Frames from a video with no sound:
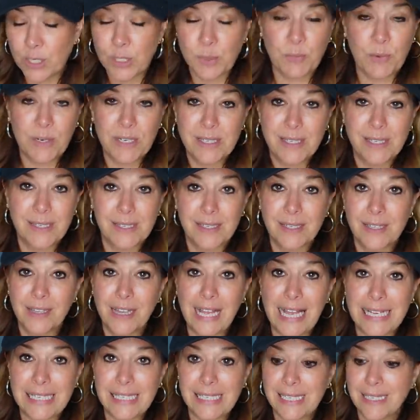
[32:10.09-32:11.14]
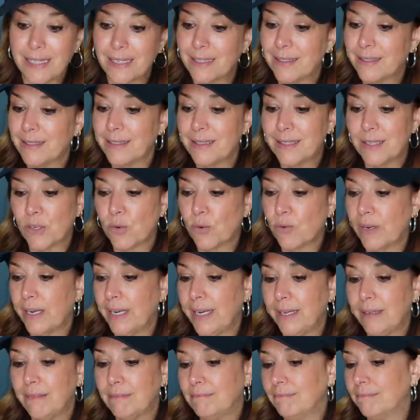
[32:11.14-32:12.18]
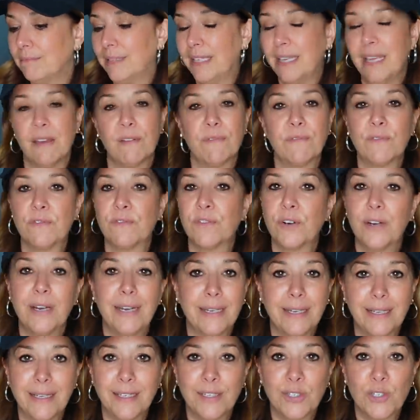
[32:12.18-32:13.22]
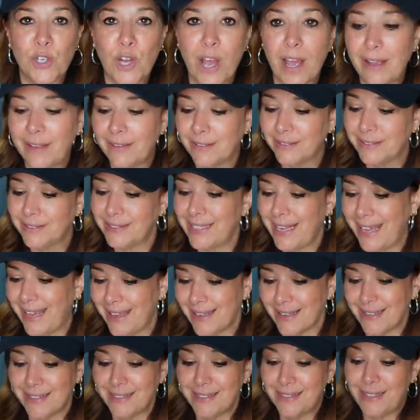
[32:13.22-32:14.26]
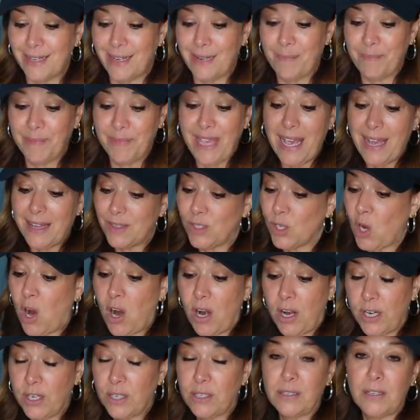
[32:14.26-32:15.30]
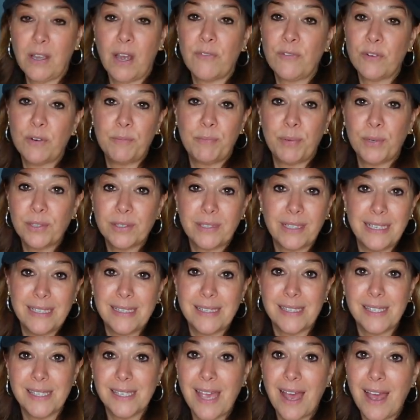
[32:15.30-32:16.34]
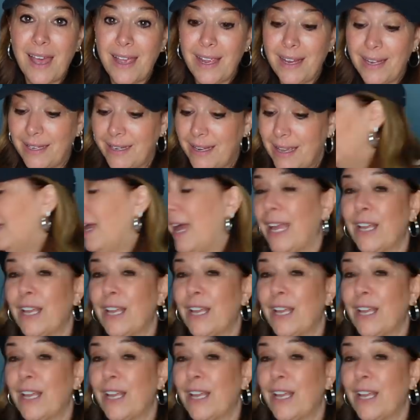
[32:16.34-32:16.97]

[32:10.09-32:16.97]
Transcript: Express is a classic. It's a great gift for any child, and um, yeah, it's a hard covered book inside.